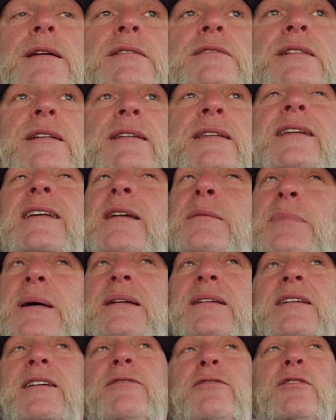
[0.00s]
it's a little
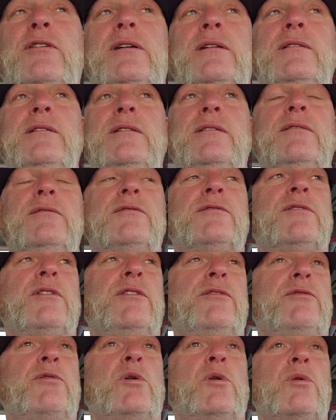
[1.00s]
bit different for
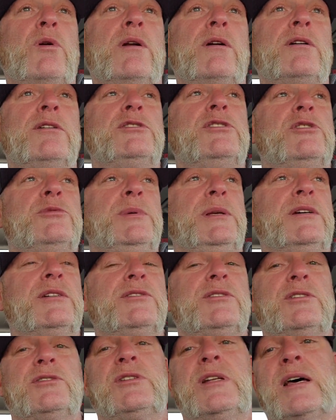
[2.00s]
the 4Runner just
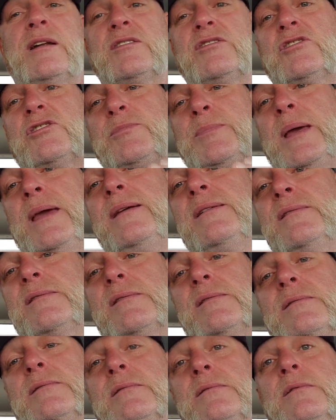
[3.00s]
because there's not a
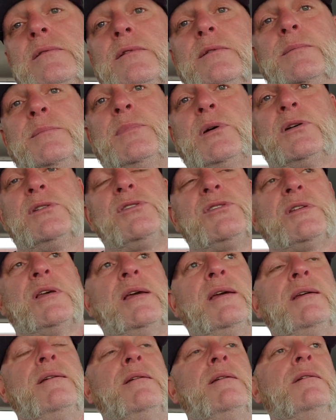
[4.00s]
space per
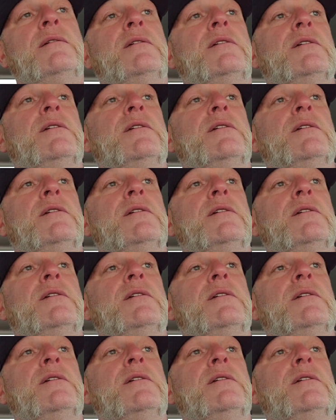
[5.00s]
se.